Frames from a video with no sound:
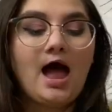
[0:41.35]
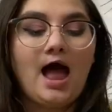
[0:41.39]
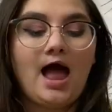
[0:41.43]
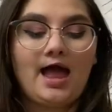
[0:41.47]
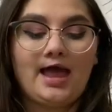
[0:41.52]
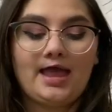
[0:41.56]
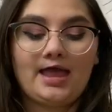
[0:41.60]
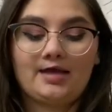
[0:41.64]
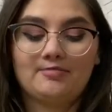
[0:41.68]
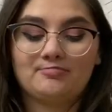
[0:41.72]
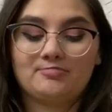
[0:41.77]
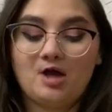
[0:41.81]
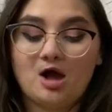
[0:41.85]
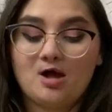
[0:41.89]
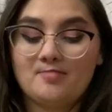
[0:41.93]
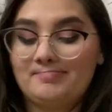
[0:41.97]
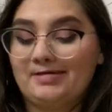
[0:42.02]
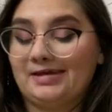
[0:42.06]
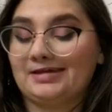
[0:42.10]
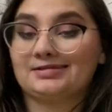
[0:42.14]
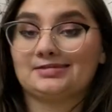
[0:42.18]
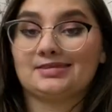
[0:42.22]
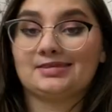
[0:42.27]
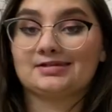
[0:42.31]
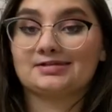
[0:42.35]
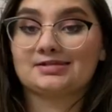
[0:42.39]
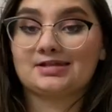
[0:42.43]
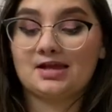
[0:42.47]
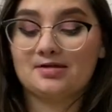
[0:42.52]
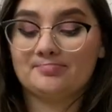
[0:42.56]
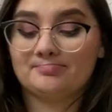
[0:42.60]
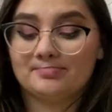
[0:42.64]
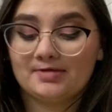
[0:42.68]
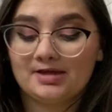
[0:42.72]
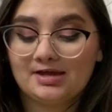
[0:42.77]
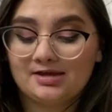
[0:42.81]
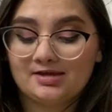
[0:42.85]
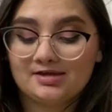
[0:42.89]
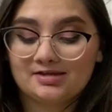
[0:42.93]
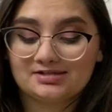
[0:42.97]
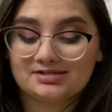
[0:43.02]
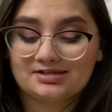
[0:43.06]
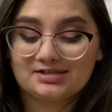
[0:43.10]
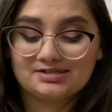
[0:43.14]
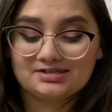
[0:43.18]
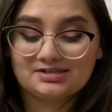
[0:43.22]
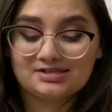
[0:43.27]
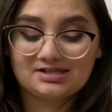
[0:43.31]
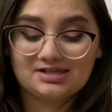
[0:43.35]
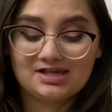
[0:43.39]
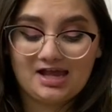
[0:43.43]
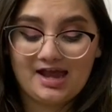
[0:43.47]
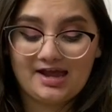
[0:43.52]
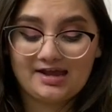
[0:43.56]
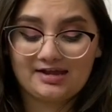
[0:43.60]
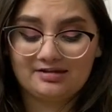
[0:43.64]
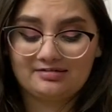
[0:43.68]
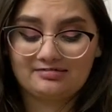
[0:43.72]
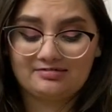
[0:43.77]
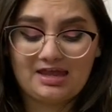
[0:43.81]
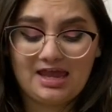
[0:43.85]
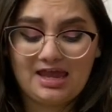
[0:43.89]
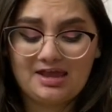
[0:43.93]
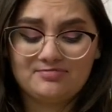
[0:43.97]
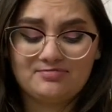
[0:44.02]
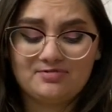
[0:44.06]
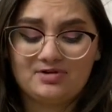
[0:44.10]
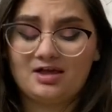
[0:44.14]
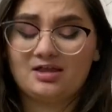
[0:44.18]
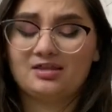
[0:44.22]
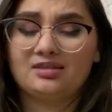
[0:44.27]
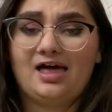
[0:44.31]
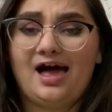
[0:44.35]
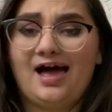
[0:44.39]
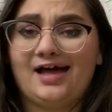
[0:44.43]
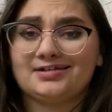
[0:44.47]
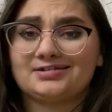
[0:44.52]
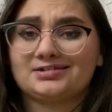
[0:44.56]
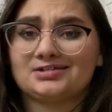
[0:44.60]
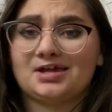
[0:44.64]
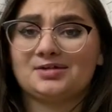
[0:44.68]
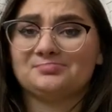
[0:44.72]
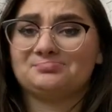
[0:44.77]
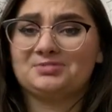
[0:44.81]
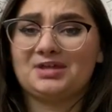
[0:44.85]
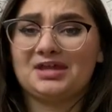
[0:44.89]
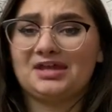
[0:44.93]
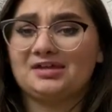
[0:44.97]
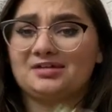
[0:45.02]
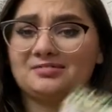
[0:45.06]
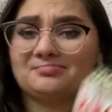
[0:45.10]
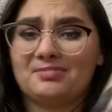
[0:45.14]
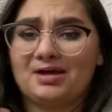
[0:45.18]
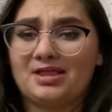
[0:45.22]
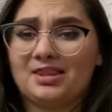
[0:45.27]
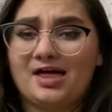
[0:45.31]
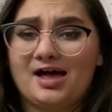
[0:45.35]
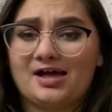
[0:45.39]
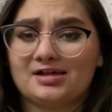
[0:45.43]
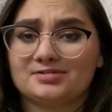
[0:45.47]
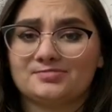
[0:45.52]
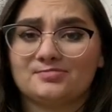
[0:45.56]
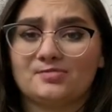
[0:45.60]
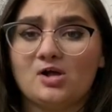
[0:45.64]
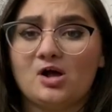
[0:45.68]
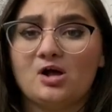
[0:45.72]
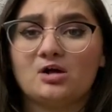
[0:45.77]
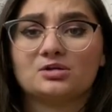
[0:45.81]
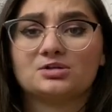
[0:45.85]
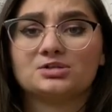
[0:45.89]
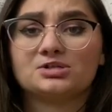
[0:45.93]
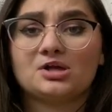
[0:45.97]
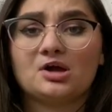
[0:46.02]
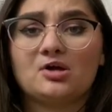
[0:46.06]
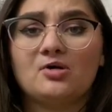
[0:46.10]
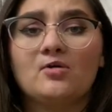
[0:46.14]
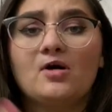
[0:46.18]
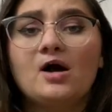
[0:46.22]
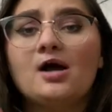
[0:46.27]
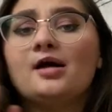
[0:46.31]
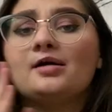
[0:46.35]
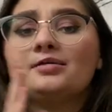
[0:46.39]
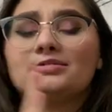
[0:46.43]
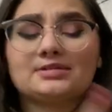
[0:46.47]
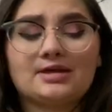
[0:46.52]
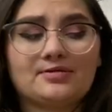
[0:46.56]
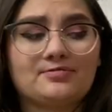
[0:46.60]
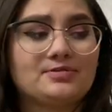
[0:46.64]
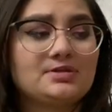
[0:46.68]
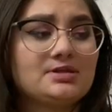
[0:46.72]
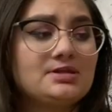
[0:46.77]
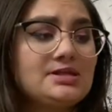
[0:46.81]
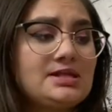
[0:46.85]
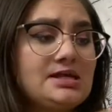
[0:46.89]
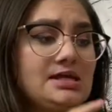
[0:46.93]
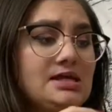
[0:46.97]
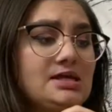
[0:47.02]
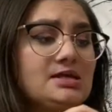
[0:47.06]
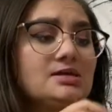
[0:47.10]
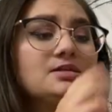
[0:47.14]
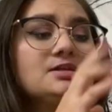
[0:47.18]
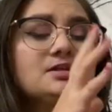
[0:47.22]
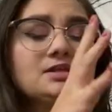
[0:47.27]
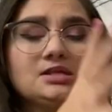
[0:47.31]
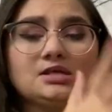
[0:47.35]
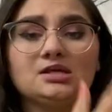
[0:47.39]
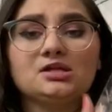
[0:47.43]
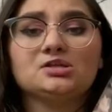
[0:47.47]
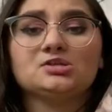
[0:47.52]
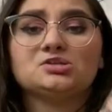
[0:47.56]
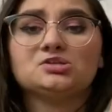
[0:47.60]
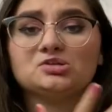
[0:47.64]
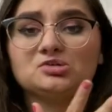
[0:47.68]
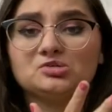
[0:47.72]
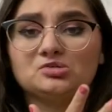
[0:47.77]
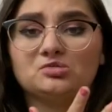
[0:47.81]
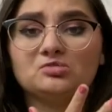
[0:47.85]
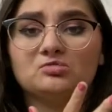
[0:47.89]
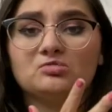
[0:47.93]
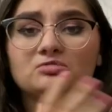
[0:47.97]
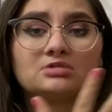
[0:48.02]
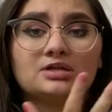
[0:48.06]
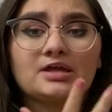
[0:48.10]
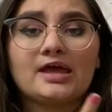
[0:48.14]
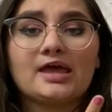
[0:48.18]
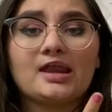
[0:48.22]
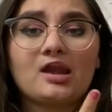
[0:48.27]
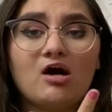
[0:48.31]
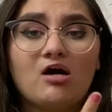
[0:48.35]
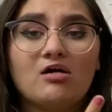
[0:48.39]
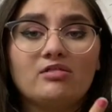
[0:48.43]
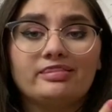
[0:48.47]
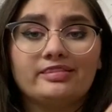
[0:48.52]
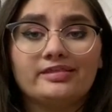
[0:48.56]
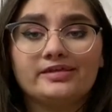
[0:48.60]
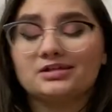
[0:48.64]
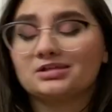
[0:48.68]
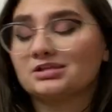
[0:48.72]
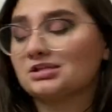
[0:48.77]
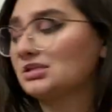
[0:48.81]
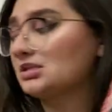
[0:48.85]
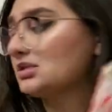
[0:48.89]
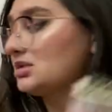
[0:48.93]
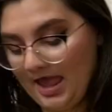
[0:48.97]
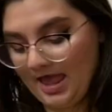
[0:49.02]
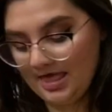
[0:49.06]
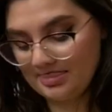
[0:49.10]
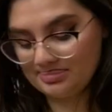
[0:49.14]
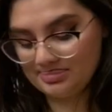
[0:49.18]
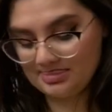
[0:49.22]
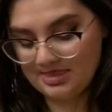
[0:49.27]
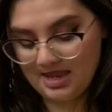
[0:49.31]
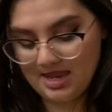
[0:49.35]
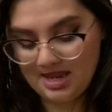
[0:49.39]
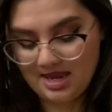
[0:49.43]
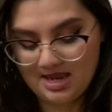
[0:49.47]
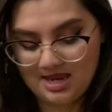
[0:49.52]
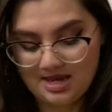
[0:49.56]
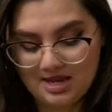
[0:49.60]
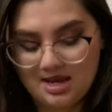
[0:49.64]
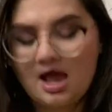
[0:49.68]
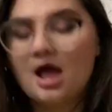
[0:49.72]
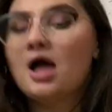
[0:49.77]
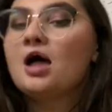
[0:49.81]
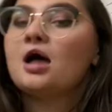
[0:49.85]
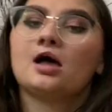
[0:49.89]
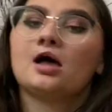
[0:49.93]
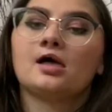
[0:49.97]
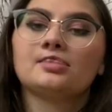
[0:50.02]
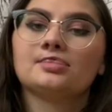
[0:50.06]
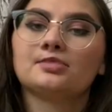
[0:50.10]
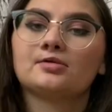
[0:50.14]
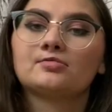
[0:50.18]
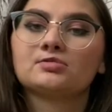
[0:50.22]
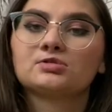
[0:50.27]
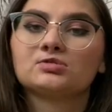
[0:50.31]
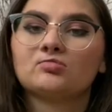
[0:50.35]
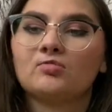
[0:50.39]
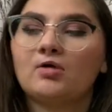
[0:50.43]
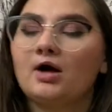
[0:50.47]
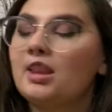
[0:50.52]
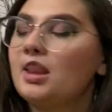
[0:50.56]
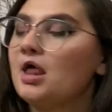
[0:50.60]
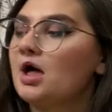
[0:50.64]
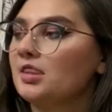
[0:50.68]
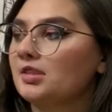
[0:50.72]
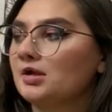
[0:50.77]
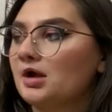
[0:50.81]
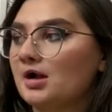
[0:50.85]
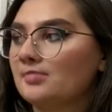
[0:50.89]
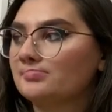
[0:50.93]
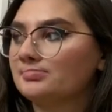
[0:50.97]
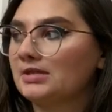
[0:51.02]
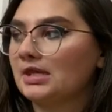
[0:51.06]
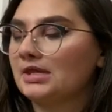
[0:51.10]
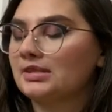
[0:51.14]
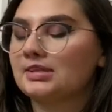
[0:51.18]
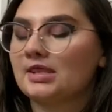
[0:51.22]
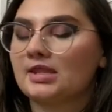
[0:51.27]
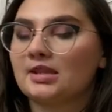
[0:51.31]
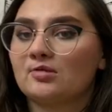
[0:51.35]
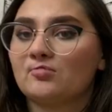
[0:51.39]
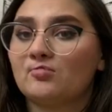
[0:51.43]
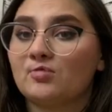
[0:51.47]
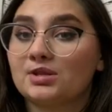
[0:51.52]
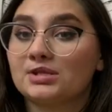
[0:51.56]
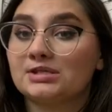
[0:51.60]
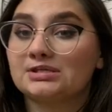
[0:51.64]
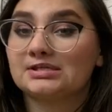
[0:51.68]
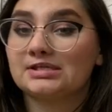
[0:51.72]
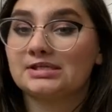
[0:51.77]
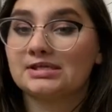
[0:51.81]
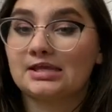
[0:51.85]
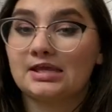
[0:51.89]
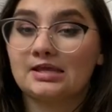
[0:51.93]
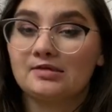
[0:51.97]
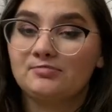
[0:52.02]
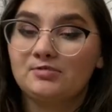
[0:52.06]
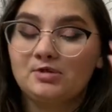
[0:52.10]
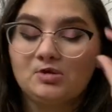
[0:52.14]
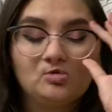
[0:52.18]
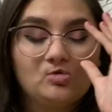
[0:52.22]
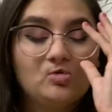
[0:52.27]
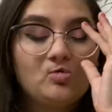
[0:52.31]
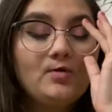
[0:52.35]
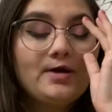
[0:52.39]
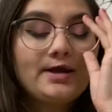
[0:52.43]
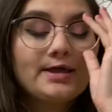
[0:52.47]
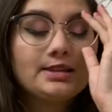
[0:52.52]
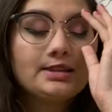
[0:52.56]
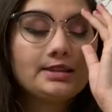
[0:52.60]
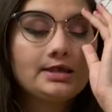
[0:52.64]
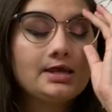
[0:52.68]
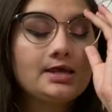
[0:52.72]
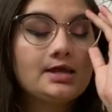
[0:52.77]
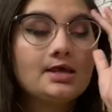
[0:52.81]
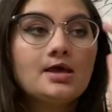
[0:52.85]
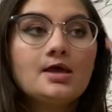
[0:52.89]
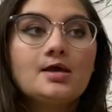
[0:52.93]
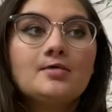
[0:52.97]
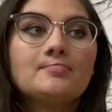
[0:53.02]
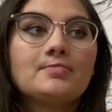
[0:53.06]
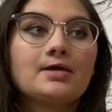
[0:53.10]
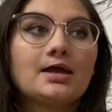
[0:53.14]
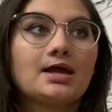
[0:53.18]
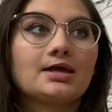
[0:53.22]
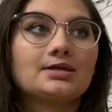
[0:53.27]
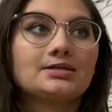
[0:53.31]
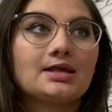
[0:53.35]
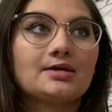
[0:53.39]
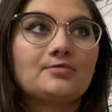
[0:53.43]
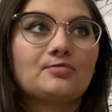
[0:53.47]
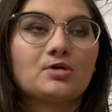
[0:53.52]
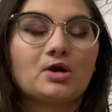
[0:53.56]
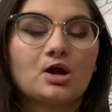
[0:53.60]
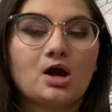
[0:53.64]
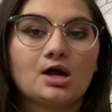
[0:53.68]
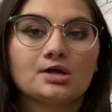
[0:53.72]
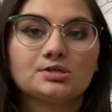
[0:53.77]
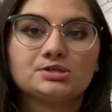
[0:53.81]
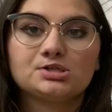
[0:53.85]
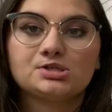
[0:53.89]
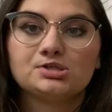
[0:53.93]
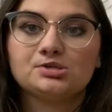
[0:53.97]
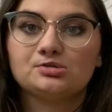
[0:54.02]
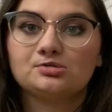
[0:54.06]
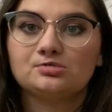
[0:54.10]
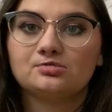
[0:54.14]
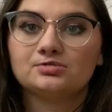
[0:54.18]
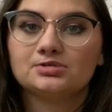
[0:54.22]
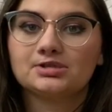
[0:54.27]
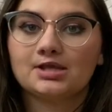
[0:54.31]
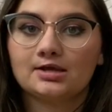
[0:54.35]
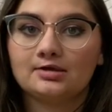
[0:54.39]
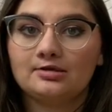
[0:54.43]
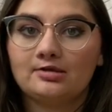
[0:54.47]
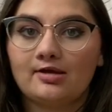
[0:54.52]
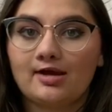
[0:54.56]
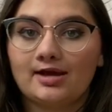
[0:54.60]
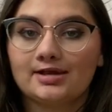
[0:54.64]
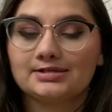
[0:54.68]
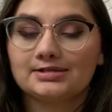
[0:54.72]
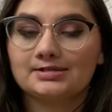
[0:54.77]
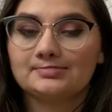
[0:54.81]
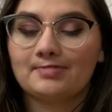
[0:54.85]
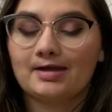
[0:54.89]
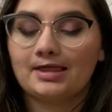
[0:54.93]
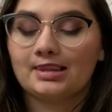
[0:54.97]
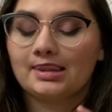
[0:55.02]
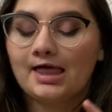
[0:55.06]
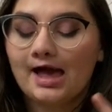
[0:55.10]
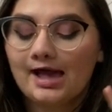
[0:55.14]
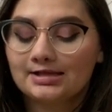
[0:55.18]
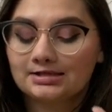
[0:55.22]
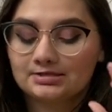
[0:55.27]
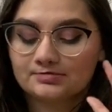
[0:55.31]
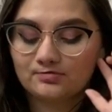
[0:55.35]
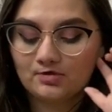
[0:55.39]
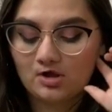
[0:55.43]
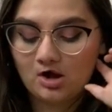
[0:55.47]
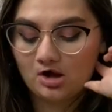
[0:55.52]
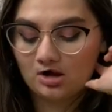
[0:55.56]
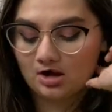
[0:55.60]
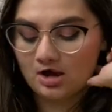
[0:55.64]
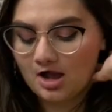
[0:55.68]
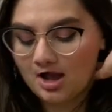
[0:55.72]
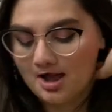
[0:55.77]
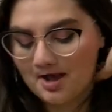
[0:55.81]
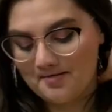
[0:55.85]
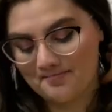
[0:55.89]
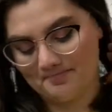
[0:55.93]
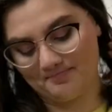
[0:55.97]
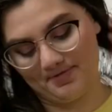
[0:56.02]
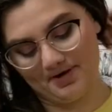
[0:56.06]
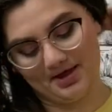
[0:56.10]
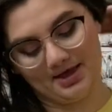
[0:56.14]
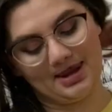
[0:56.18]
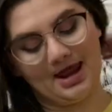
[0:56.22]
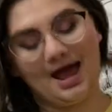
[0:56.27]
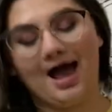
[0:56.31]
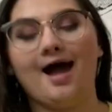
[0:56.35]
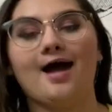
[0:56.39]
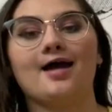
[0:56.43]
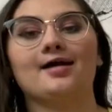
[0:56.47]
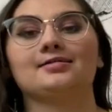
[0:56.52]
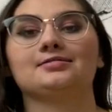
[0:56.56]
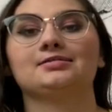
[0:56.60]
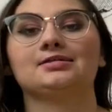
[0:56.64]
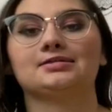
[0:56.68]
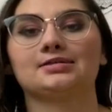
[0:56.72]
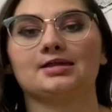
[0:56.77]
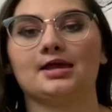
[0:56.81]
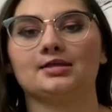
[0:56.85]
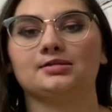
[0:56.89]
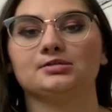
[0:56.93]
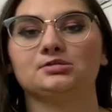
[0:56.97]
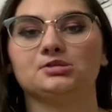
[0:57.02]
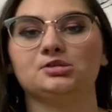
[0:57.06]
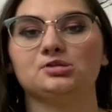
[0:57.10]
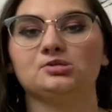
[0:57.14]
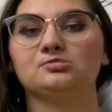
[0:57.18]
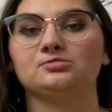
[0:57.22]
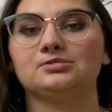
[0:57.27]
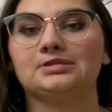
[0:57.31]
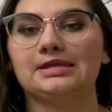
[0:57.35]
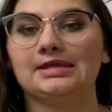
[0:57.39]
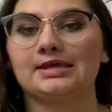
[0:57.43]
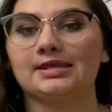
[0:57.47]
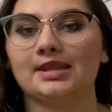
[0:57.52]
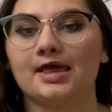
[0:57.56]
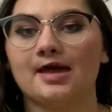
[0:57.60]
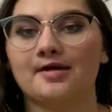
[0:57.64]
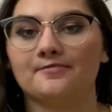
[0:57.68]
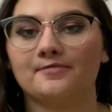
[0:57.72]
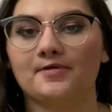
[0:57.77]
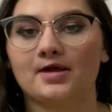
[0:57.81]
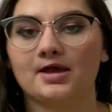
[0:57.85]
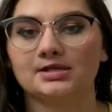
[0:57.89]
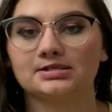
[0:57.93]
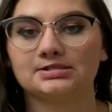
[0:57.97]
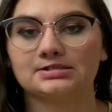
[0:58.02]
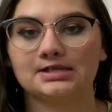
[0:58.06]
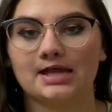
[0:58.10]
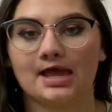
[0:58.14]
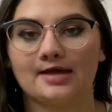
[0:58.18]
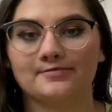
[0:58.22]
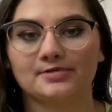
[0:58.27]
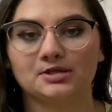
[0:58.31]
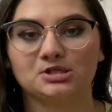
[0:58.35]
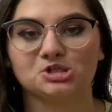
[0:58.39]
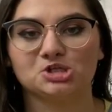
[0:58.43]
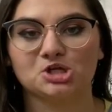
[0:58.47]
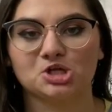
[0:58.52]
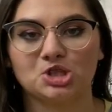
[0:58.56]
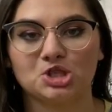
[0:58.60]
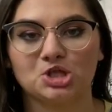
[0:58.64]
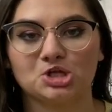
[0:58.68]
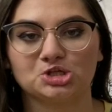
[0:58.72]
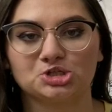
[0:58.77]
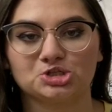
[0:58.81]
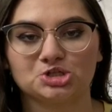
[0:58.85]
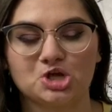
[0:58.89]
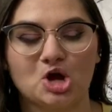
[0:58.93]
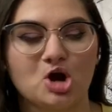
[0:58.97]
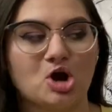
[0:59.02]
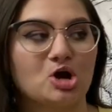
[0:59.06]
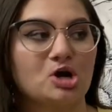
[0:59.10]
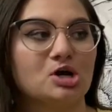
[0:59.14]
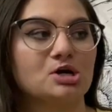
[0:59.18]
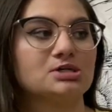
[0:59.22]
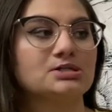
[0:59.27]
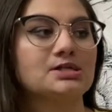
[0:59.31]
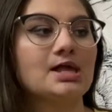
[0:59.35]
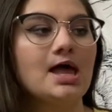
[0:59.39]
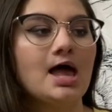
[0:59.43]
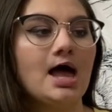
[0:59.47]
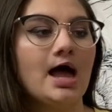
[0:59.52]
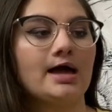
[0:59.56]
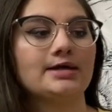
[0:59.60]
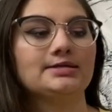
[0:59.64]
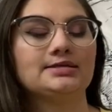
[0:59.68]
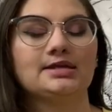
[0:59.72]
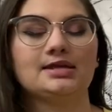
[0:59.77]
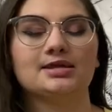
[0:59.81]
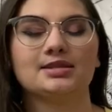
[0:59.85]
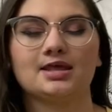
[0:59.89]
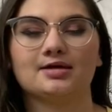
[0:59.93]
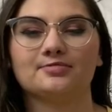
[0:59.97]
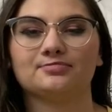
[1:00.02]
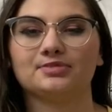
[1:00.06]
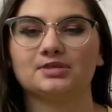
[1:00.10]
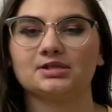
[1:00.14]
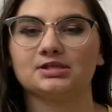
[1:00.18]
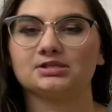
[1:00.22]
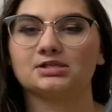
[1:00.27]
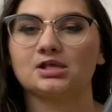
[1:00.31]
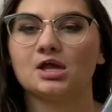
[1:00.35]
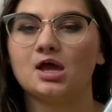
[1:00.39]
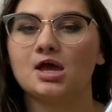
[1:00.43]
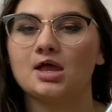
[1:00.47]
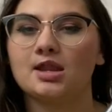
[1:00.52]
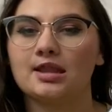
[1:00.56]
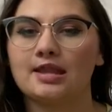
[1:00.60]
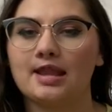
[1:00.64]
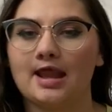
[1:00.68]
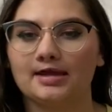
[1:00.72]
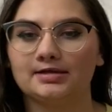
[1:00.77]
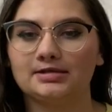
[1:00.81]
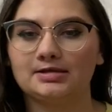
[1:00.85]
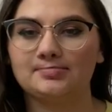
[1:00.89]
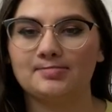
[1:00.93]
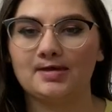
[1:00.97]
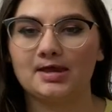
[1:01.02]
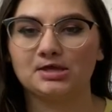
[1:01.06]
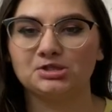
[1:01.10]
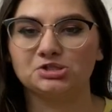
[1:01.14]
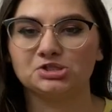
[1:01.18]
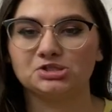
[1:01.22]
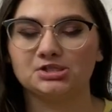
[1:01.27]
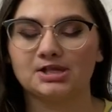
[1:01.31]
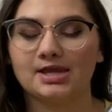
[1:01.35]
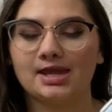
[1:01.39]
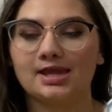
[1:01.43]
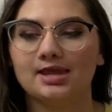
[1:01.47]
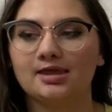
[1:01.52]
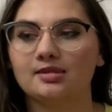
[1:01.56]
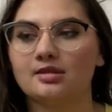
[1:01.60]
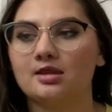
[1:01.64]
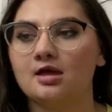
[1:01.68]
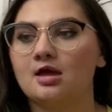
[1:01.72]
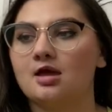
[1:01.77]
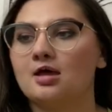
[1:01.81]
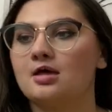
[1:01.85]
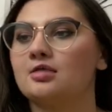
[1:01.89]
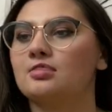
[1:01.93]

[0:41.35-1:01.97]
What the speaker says: I have not picked this up since I gave a last update in my last vlog, so definitely need to get on this. And then there was one other update that I wanted to give you quickly because I forgot to tell you guys in my last vlog, but I decided to DNF Scavenge the Stars. I DNF'd this 90 pages in.